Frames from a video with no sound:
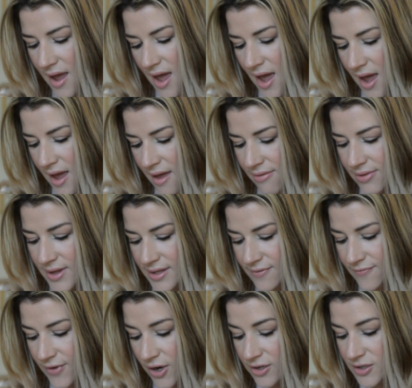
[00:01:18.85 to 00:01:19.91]
the
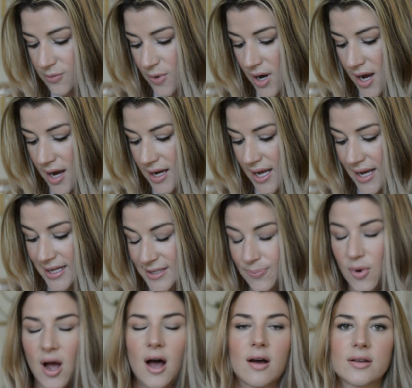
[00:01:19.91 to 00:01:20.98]
first one is,
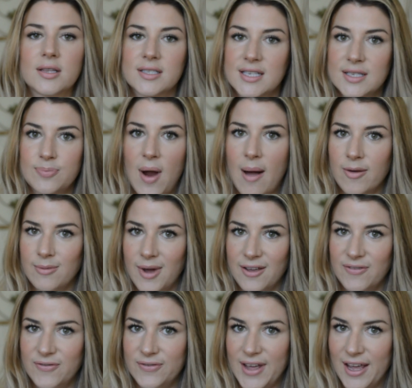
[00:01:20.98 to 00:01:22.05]
oh, this is probably my
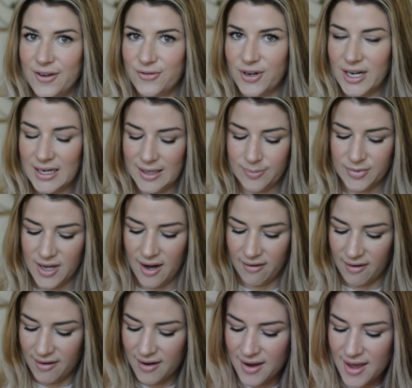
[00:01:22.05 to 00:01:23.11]
favorite lip
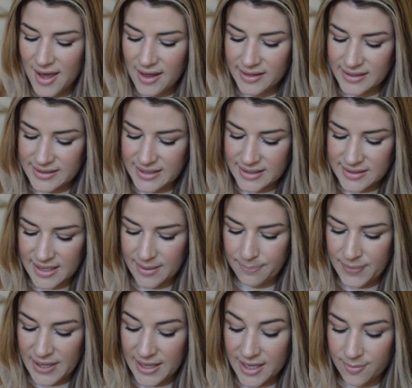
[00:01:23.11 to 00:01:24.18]
liner. This is in
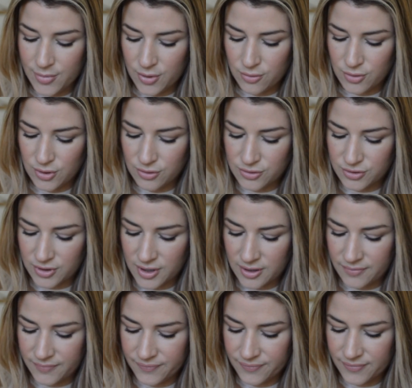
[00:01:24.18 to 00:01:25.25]
Peekaboo
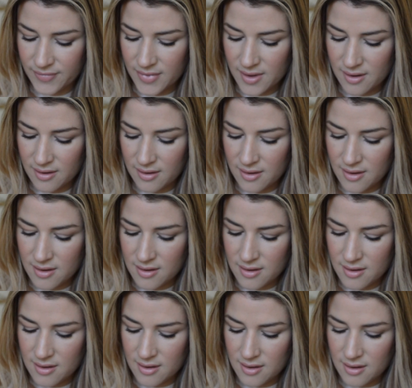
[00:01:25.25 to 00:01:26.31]
Neutral.
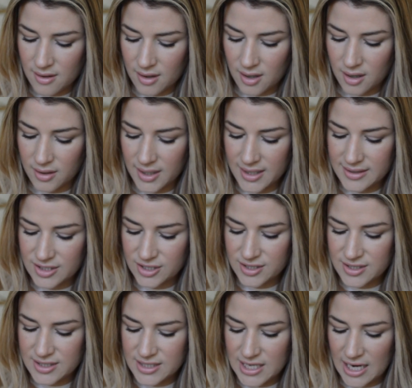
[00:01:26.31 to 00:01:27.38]
Oh, it's
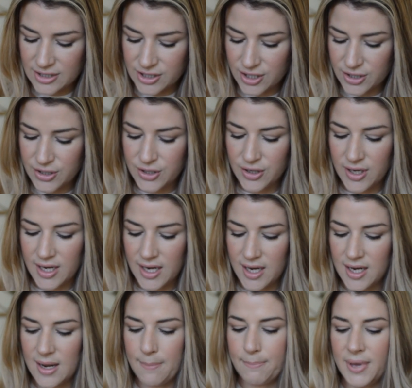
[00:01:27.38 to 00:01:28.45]
just such a
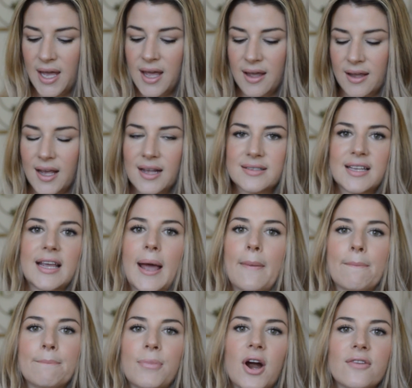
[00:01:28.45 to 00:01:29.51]
good pink. It's like
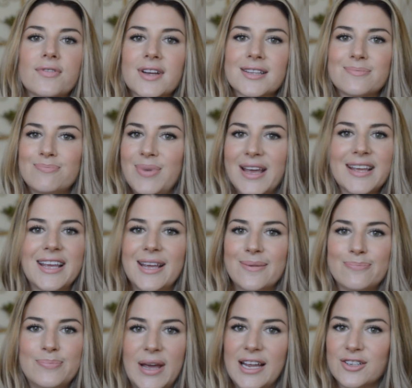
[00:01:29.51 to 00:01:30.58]
a perfect
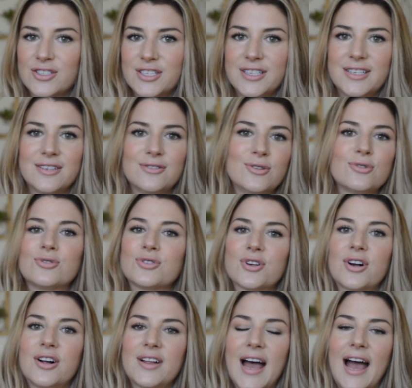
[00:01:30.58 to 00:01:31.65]
pinky, beigey,
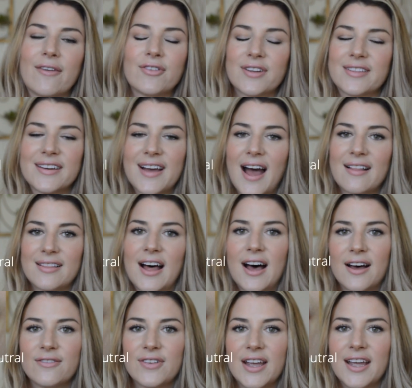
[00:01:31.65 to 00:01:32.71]
neutral, everything I
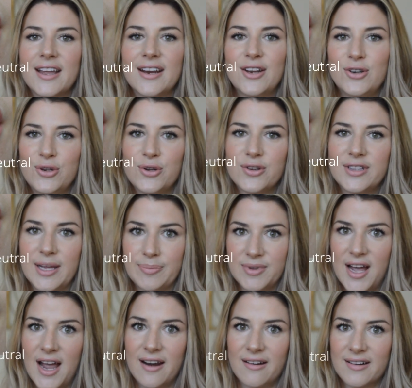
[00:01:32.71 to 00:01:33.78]
love in a nude lip
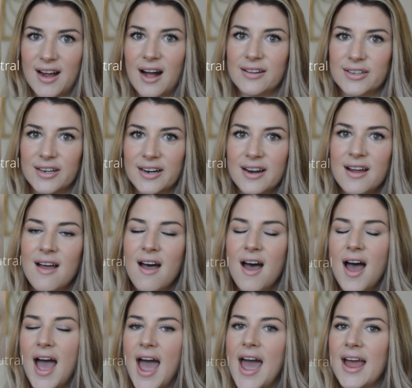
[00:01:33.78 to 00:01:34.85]
liner color.
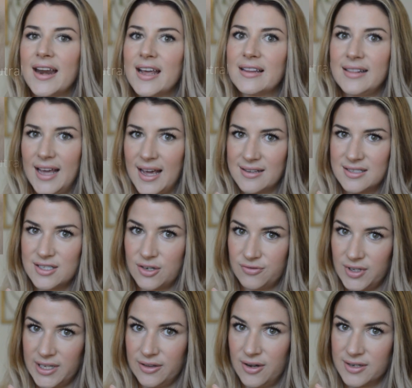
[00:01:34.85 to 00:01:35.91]
And it lasts a
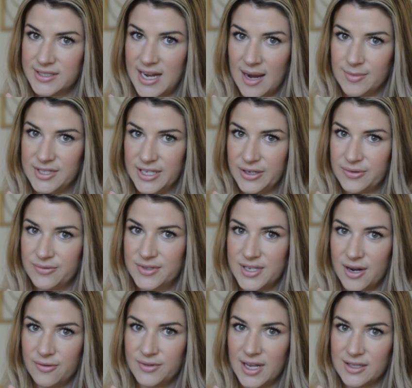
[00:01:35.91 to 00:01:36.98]
really long time too,
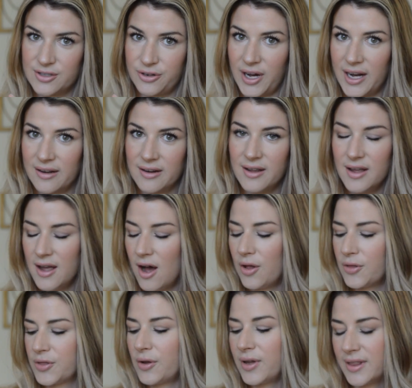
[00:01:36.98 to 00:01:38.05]
so that's great.
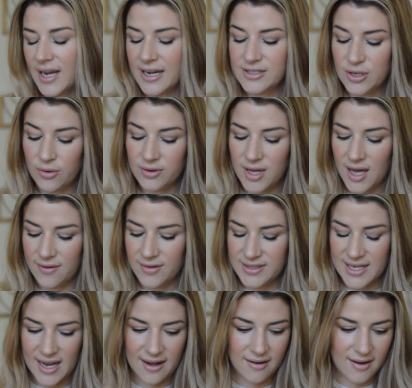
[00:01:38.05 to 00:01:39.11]
The only thing I don't love is
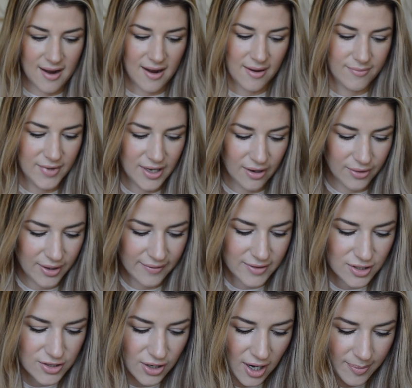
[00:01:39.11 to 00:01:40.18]
that, you know, you have
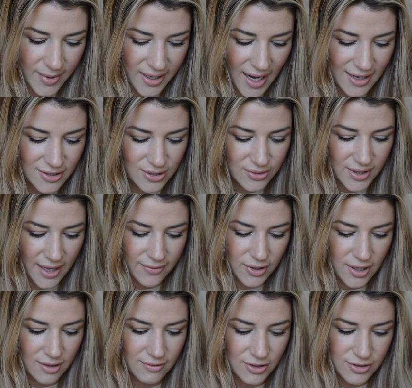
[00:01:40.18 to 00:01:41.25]
to sharpen. I do love a
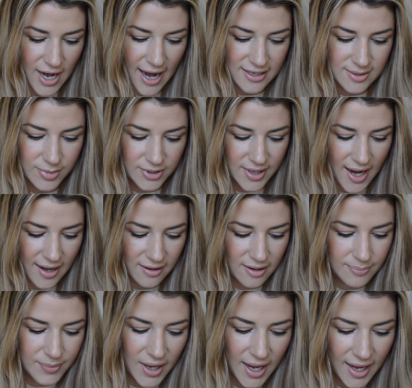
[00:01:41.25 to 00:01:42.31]
good retractable
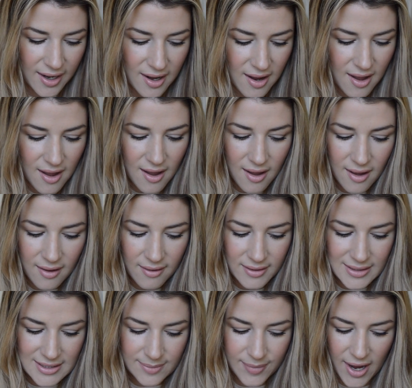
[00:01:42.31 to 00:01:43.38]
liner, but
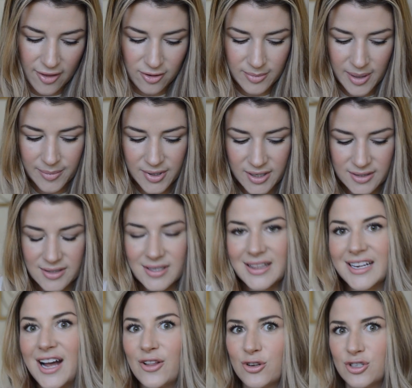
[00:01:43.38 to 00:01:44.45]
it doesn't bother me because
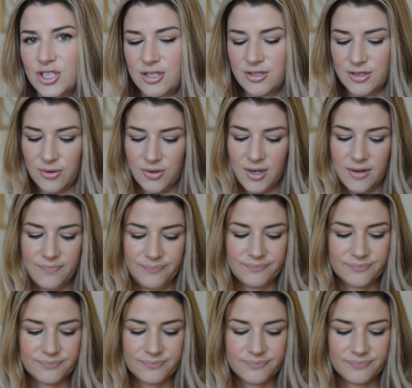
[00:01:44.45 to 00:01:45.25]
the color's just so good.